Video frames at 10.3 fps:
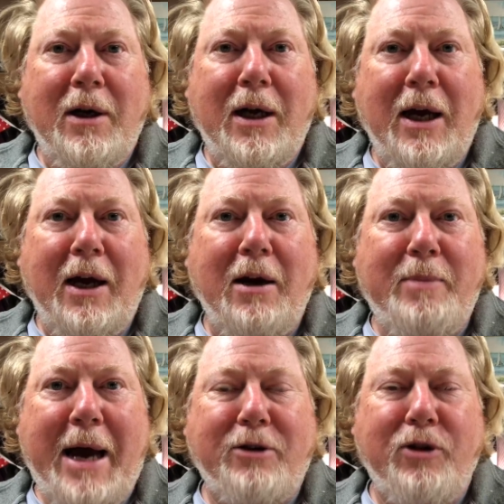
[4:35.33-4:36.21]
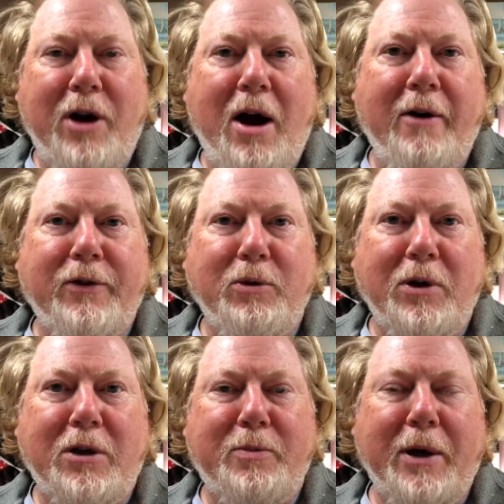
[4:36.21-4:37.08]
a battery
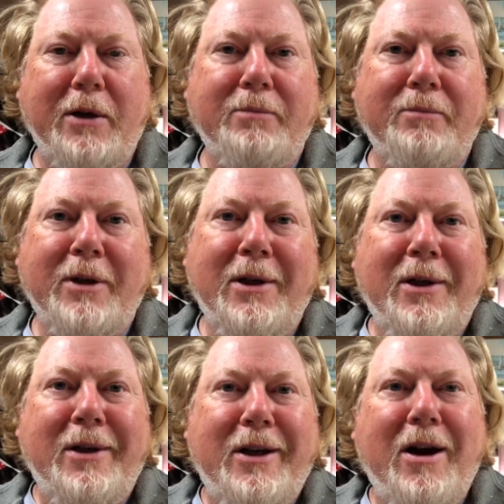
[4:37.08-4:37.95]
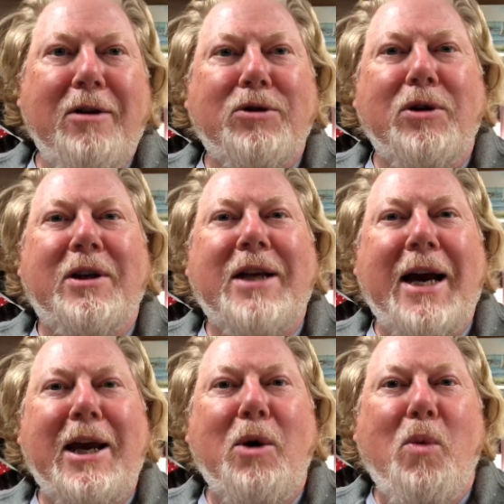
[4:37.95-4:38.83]
afterwards, but you can't sort of
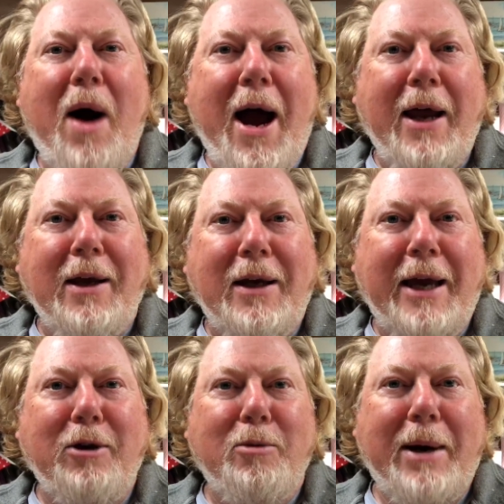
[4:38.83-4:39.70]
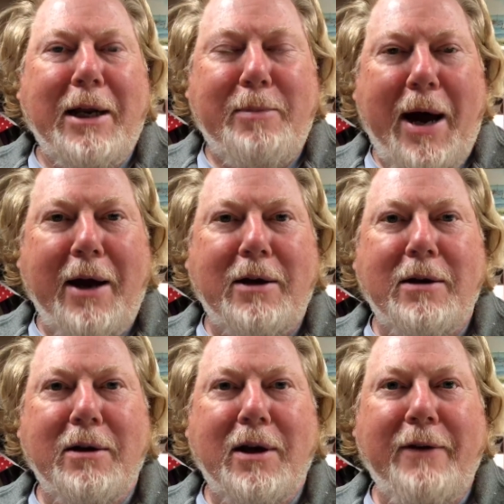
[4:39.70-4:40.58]
take it away and get your money
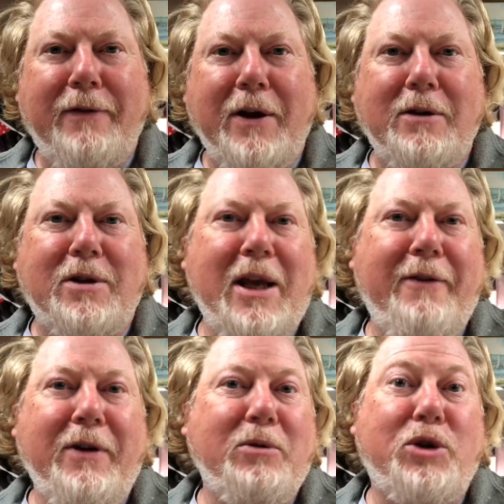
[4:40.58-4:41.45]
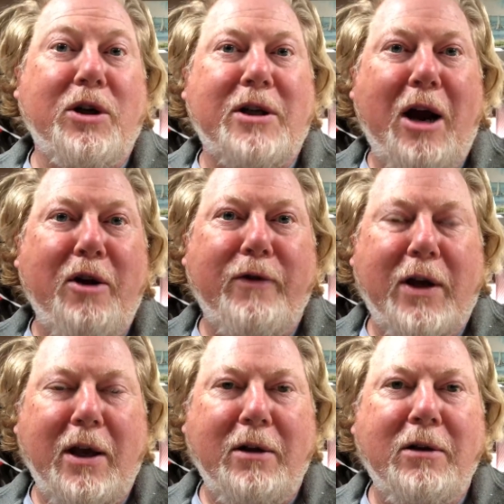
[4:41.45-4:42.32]
back if it was just
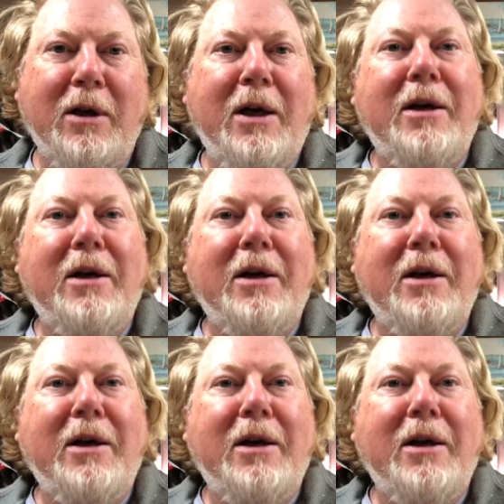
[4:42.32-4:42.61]
overkill.